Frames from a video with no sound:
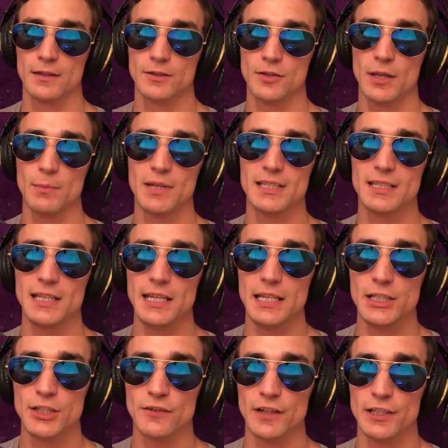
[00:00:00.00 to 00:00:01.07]
So that makes
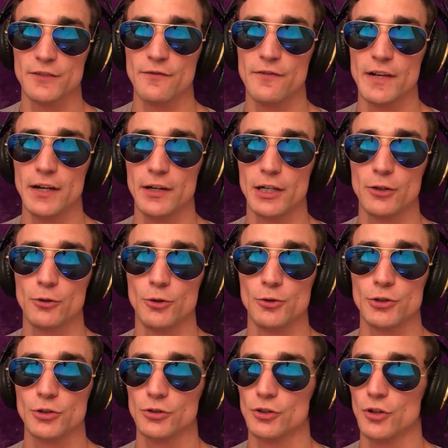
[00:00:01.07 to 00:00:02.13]
each of us very
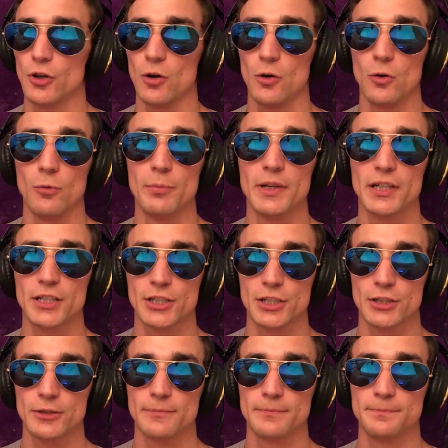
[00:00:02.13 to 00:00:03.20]
crucial to the whole
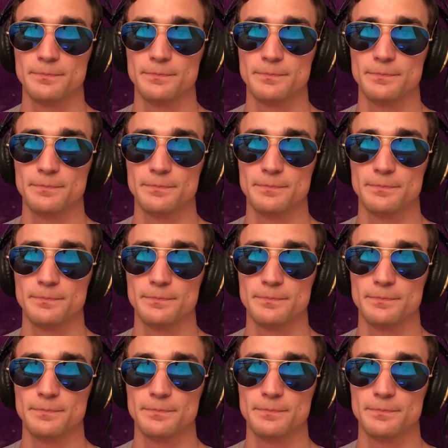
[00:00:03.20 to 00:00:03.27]
picture.